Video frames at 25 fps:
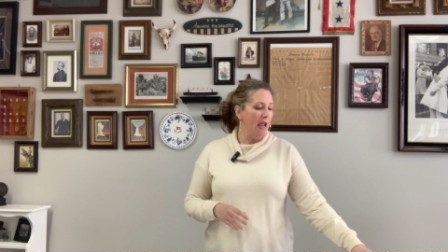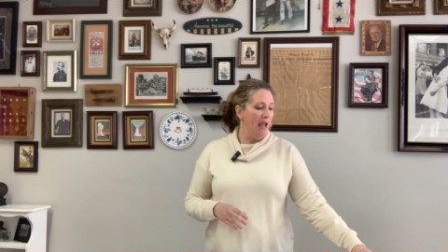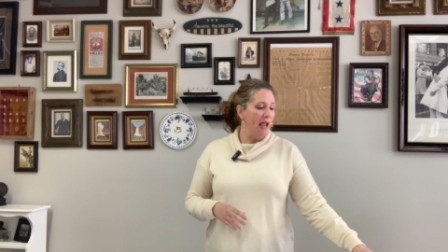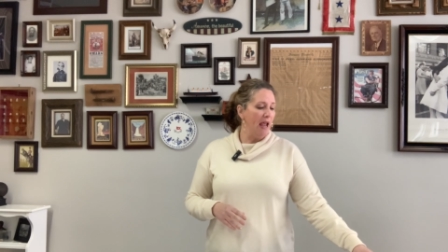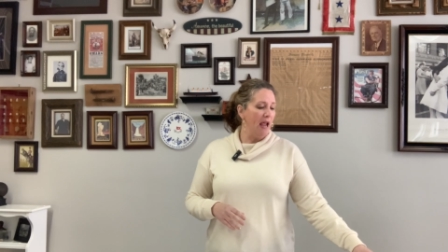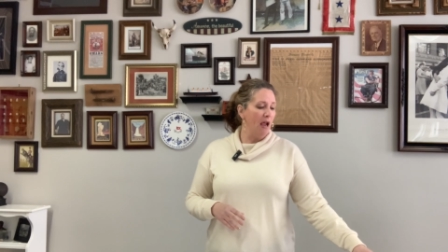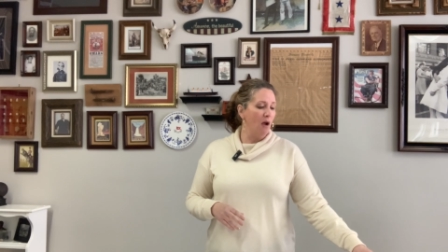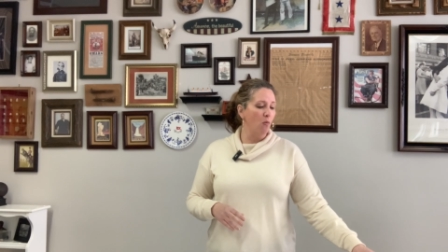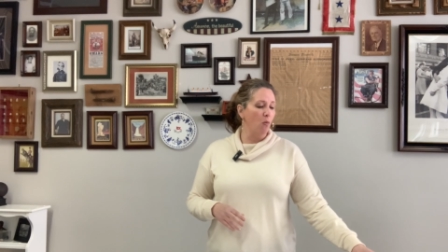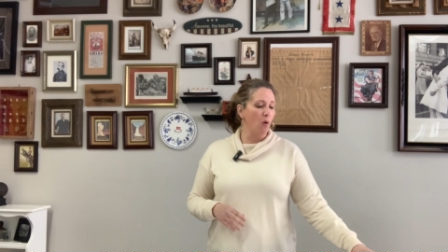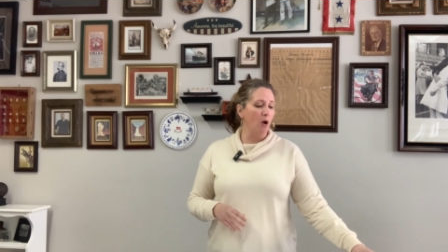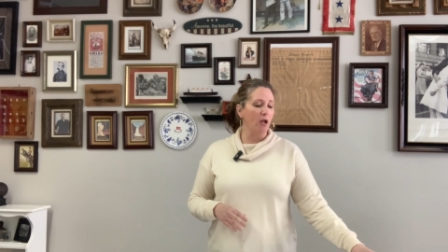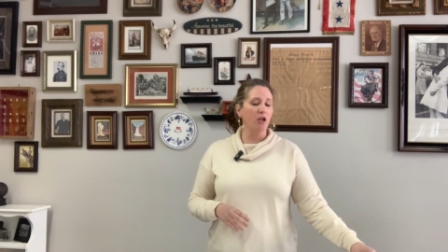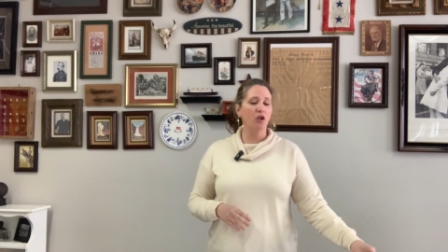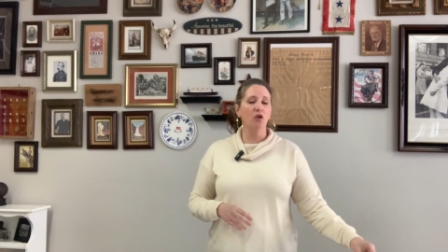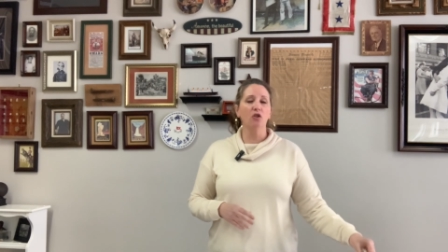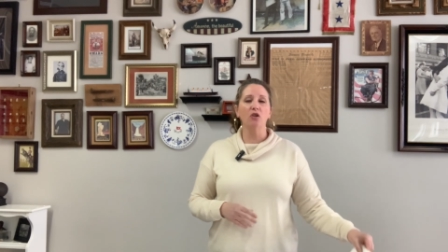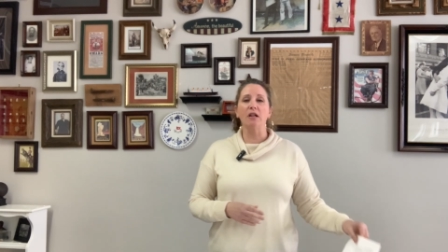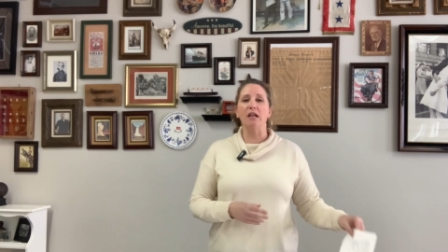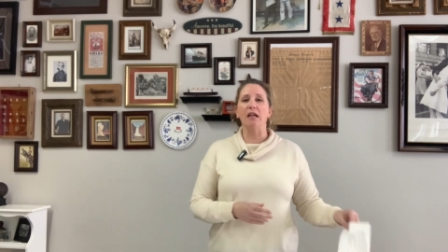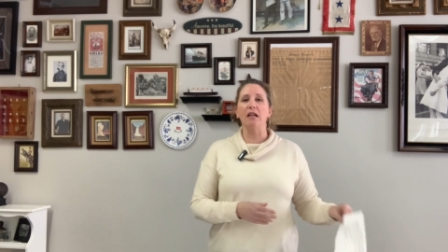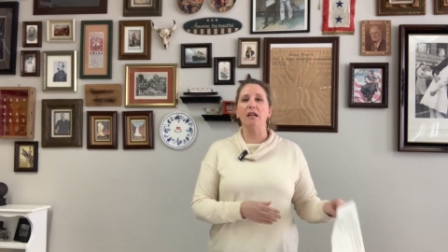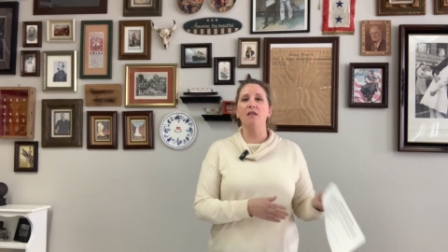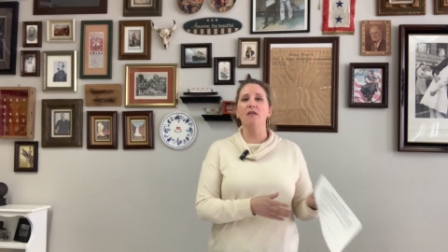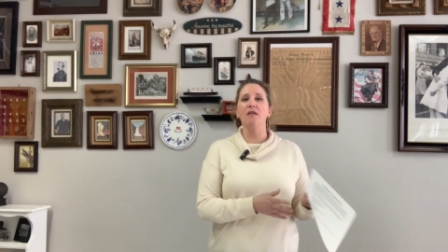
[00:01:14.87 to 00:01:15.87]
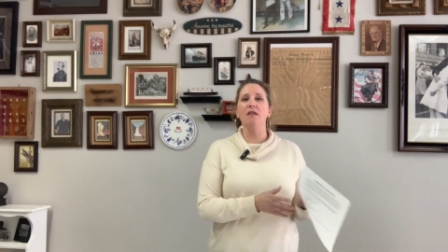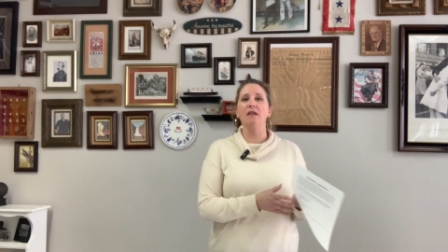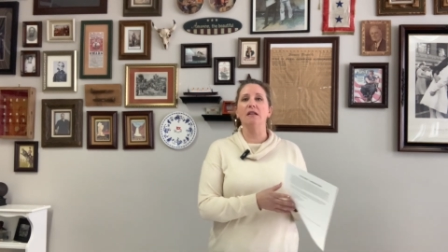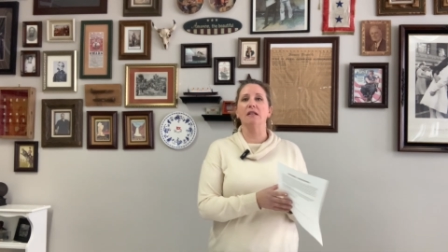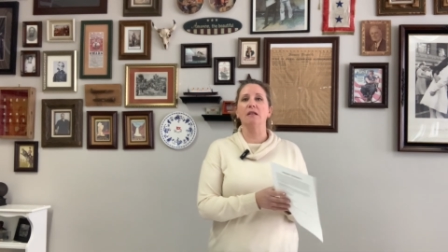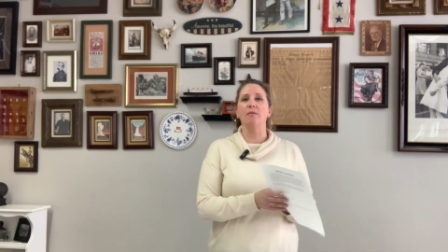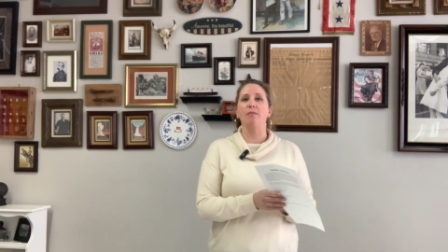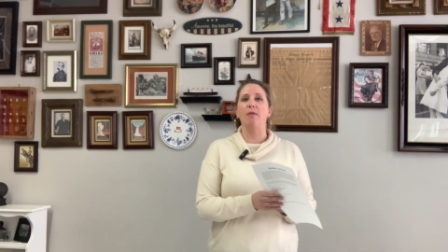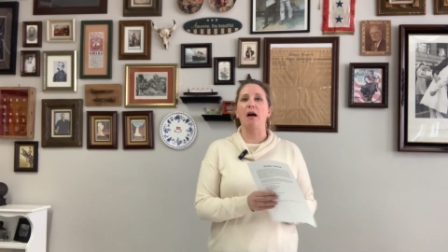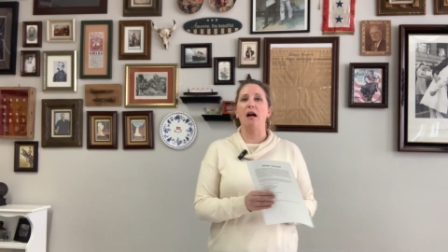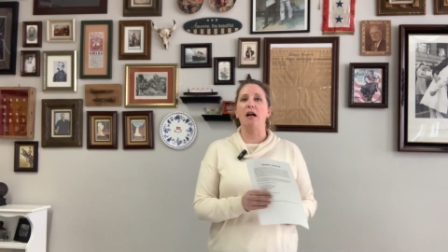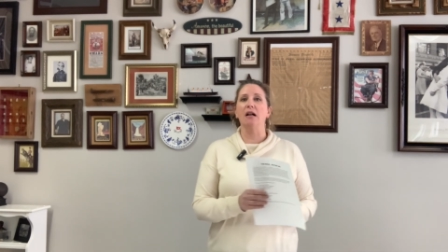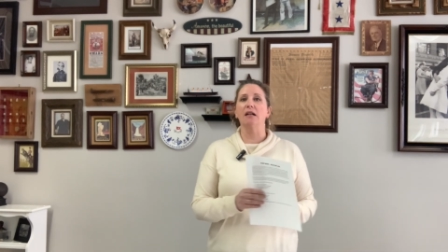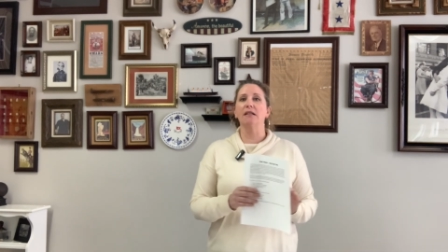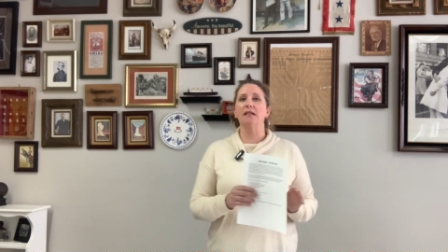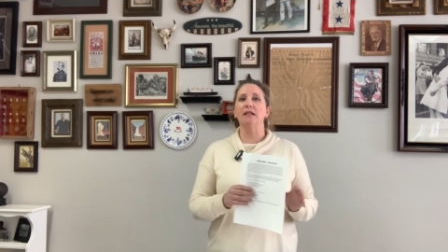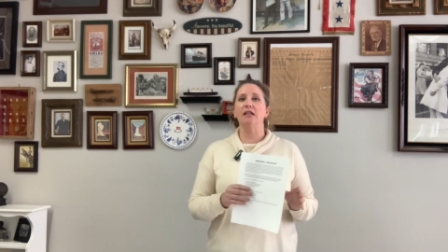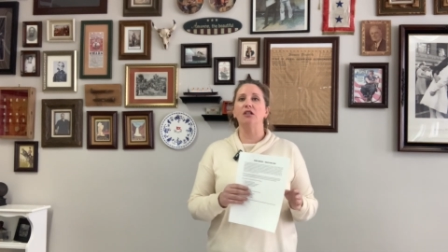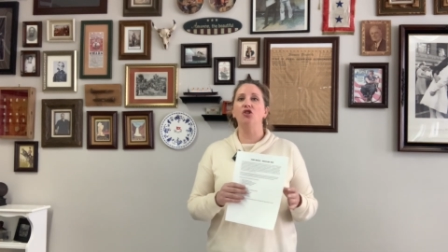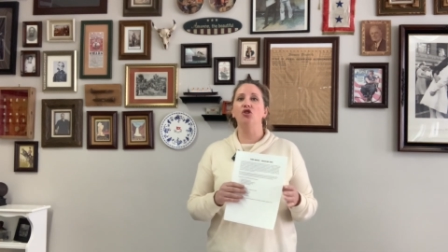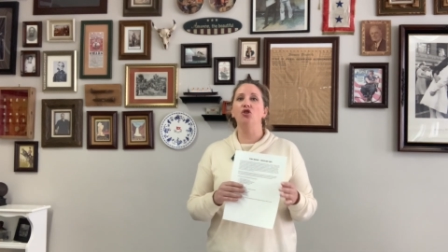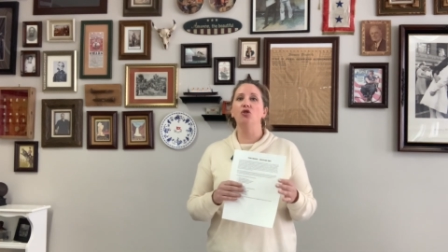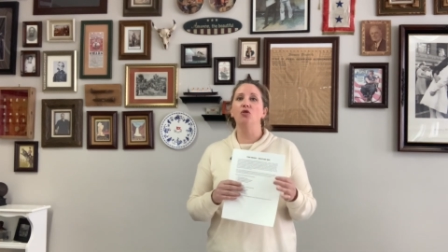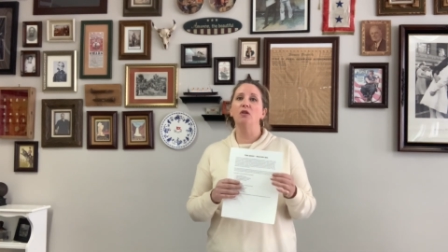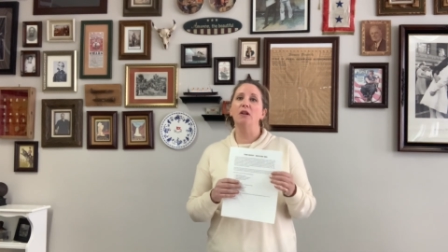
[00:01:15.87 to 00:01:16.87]
And what you'll get in this box
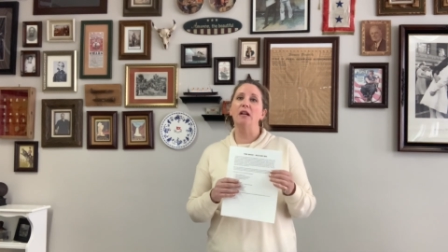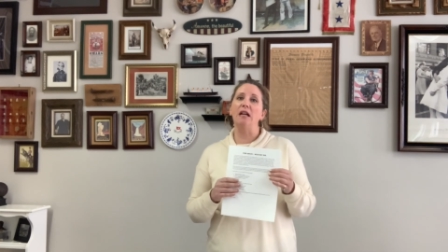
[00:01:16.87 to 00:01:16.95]
is you'll